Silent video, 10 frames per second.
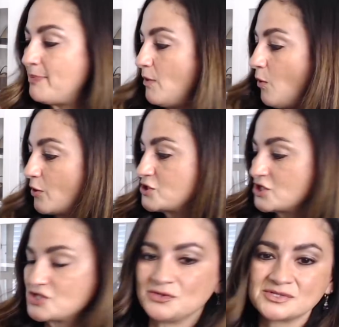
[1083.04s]
or
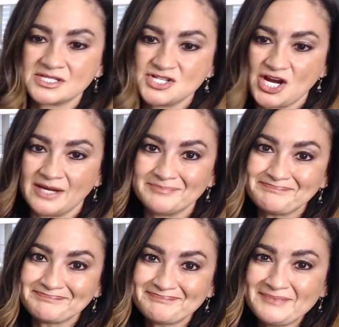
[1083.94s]
just use the chain.
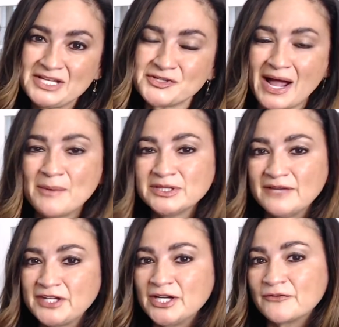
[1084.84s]
So I would
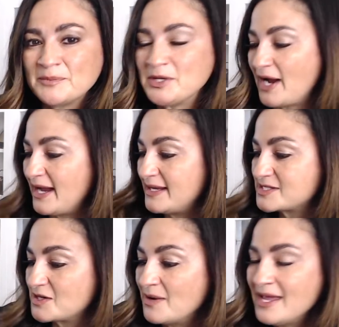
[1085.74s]
love to hear from you guys.
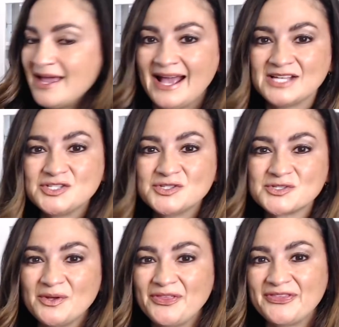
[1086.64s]
So as
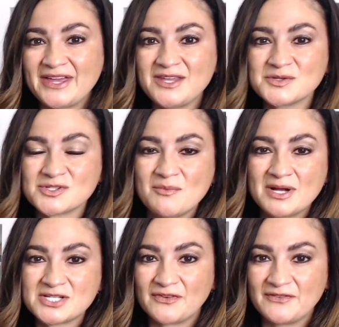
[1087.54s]
usual, thank you so
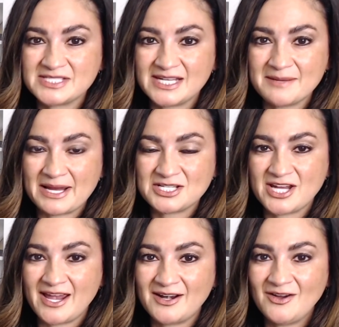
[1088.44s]
much for visiting my
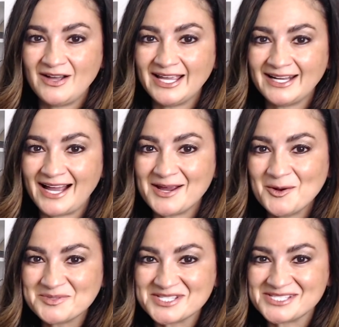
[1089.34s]
channel, and I
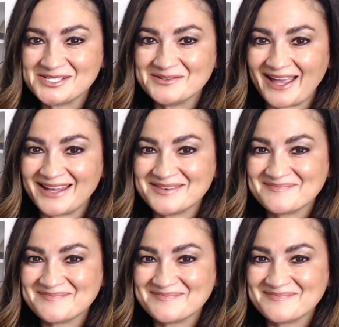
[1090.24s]
hope to see you again.